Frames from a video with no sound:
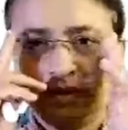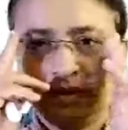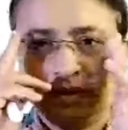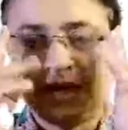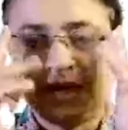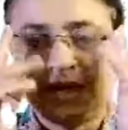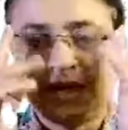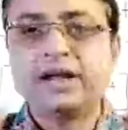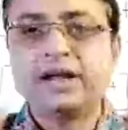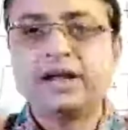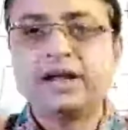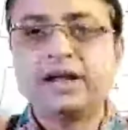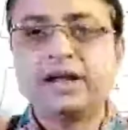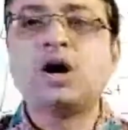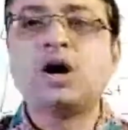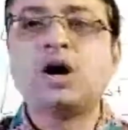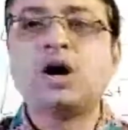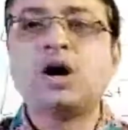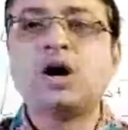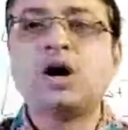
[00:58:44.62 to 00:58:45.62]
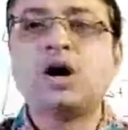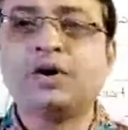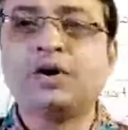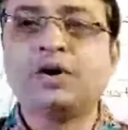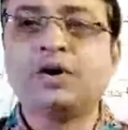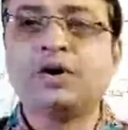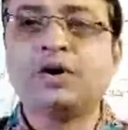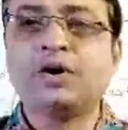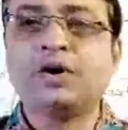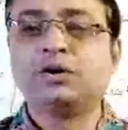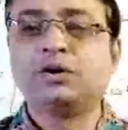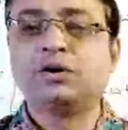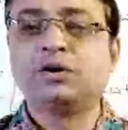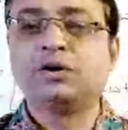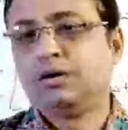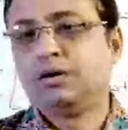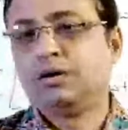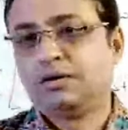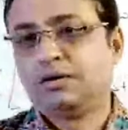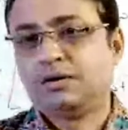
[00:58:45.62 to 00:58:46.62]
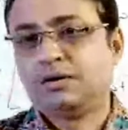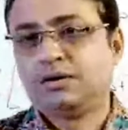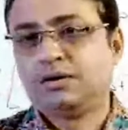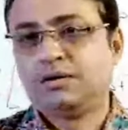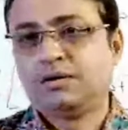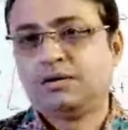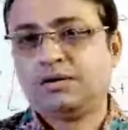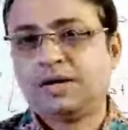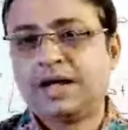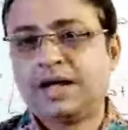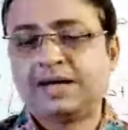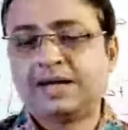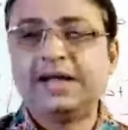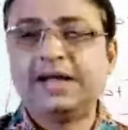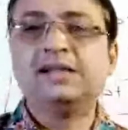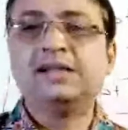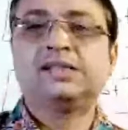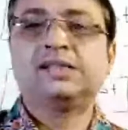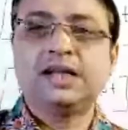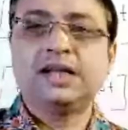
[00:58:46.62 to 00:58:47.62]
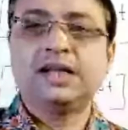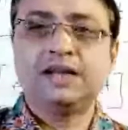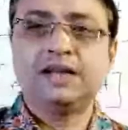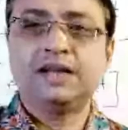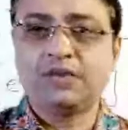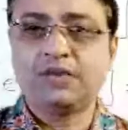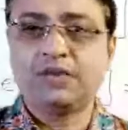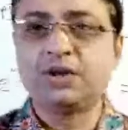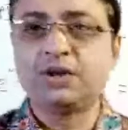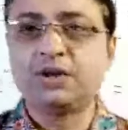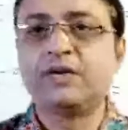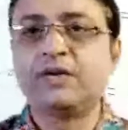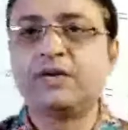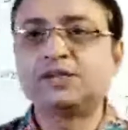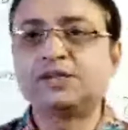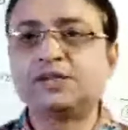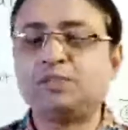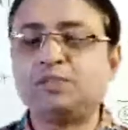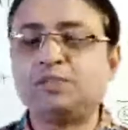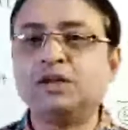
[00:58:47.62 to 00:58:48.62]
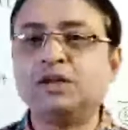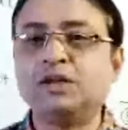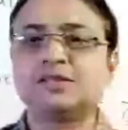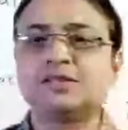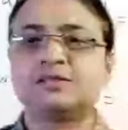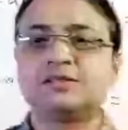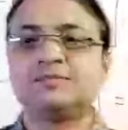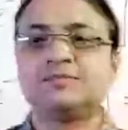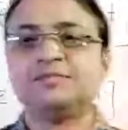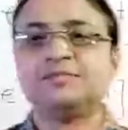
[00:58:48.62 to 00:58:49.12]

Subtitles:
Thank you all for your attention and for your response.